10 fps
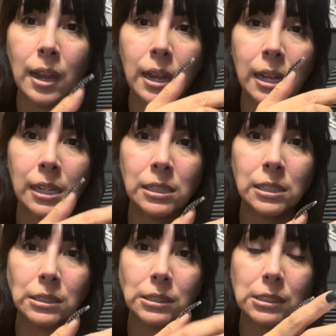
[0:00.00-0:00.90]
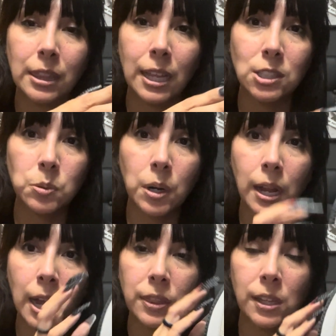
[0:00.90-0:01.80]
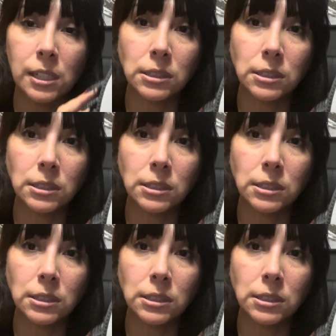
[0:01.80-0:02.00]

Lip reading: and that's where I got these.